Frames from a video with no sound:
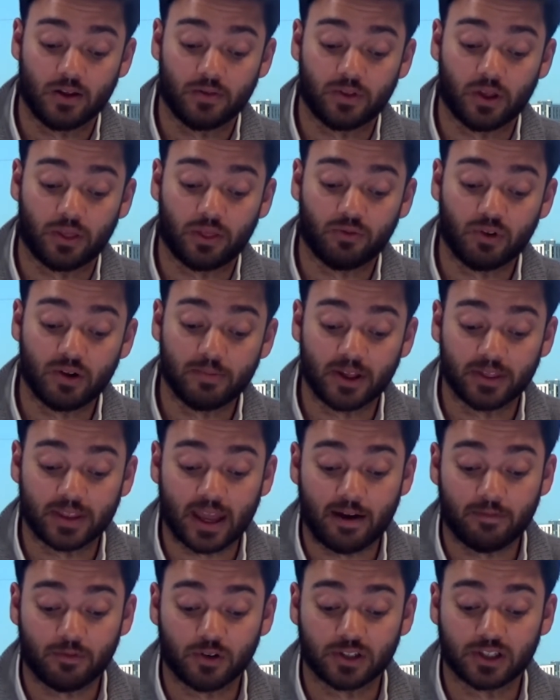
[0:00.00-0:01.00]
The three-month
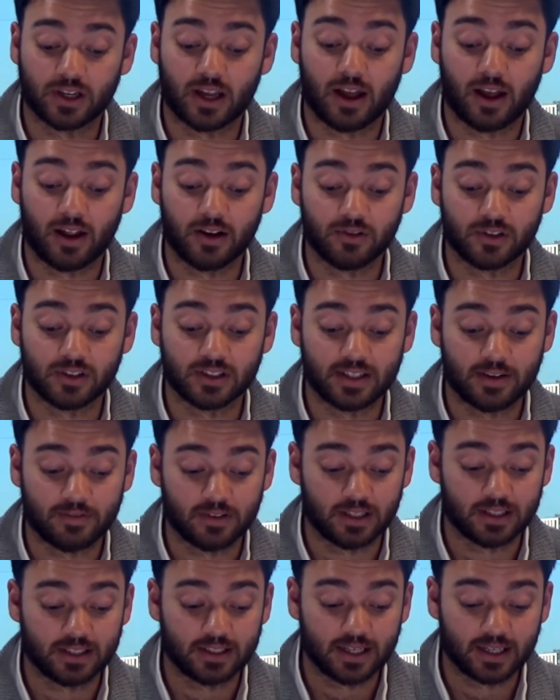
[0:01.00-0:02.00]
average at
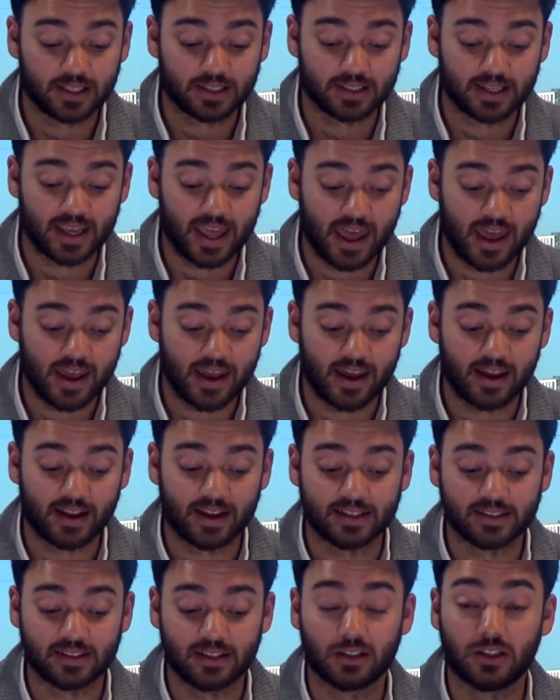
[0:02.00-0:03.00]
176k
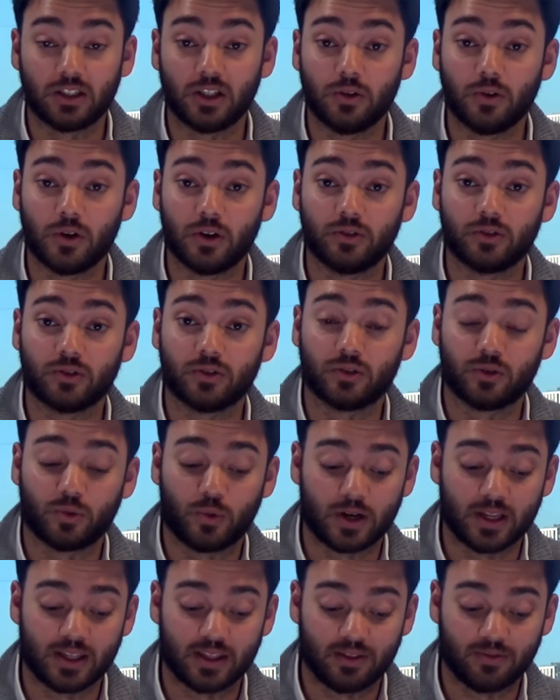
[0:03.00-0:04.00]
against the
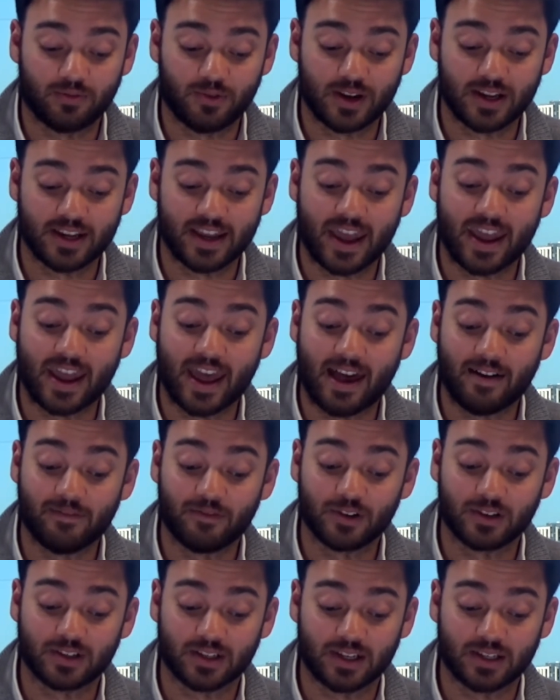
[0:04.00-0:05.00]
223k
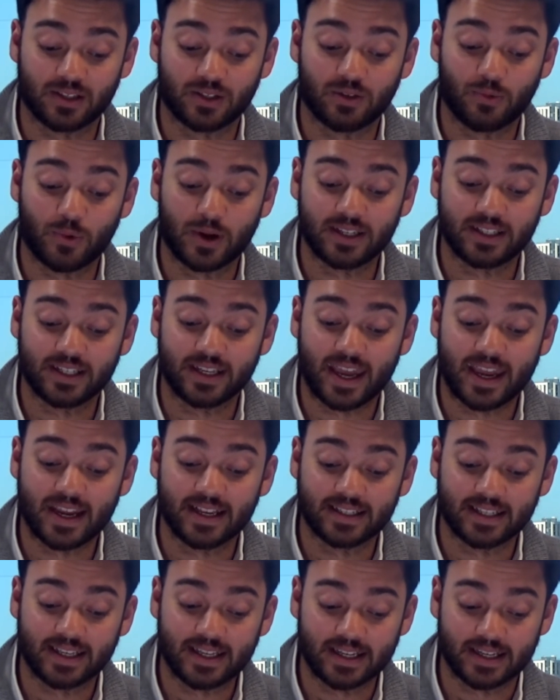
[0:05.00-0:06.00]
average in
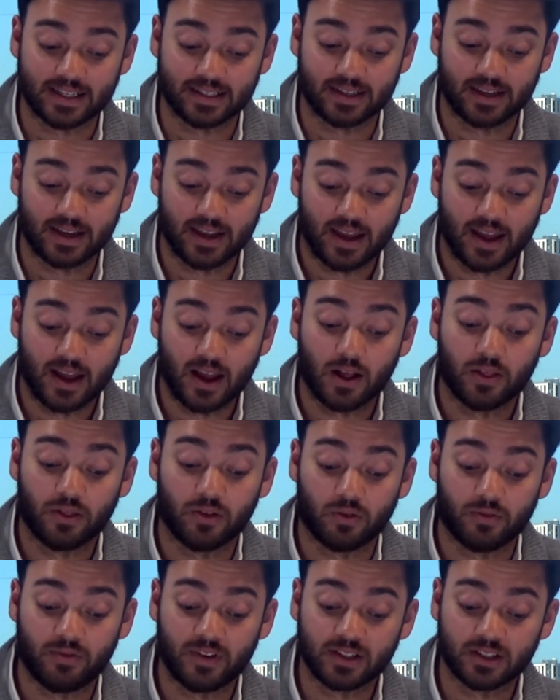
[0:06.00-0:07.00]
2018.
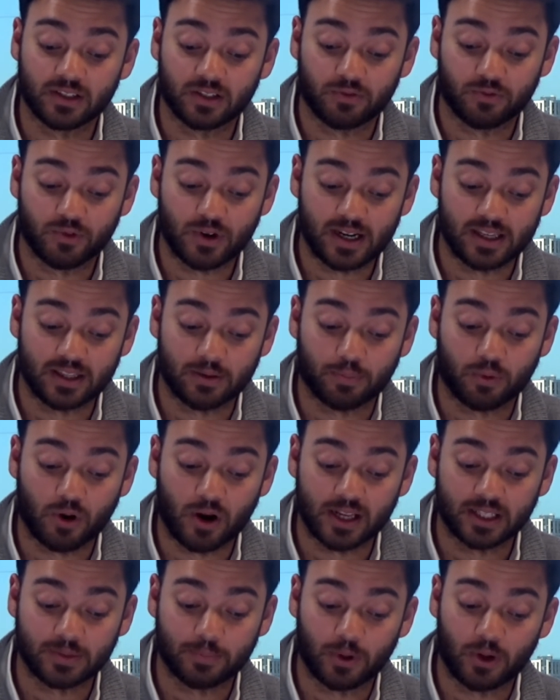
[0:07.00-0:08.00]
The revisions are really the
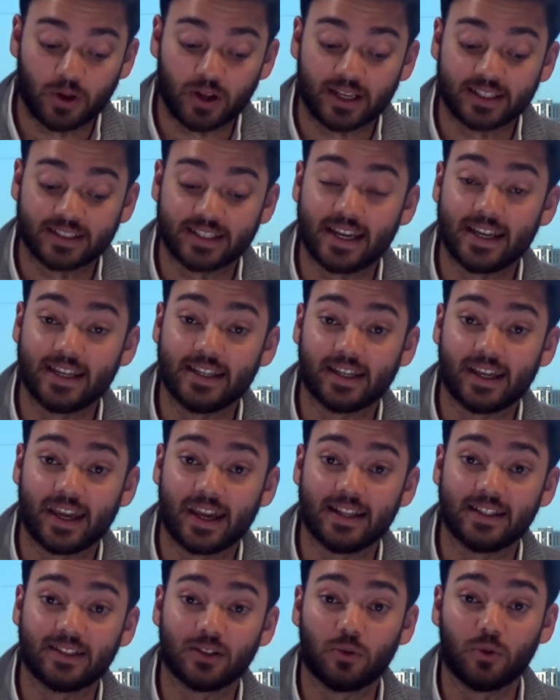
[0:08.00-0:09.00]
bright spot as it
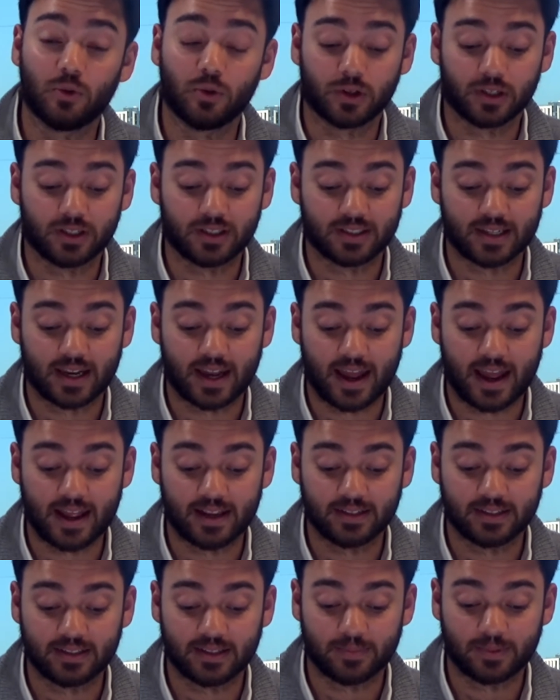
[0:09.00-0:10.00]
indicates August
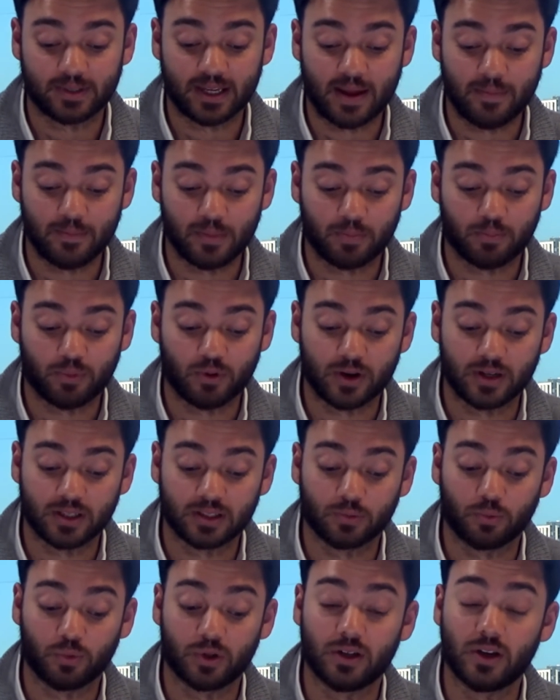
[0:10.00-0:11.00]
and September
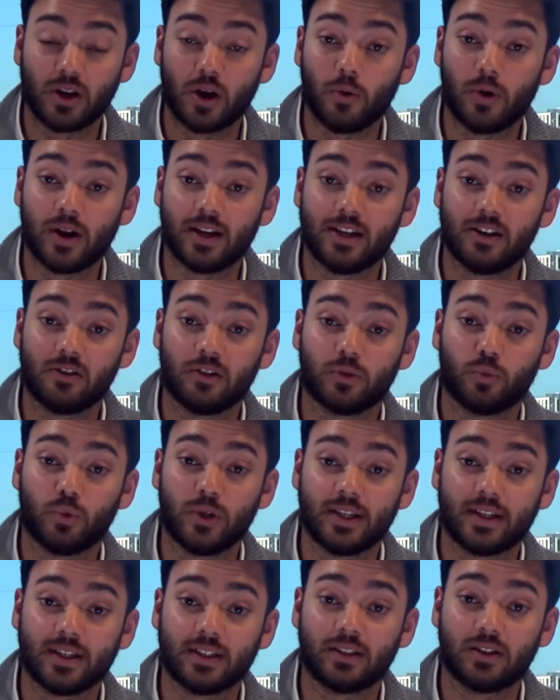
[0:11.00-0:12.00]
prints were nowhere near as
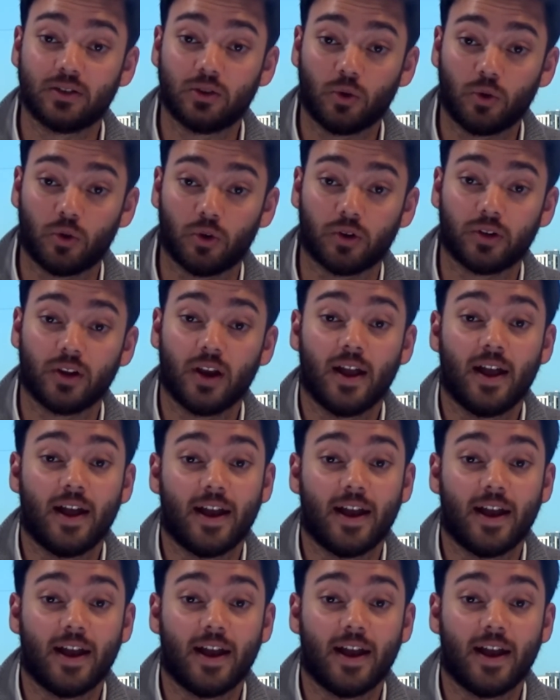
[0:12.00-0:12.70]
weak as thought.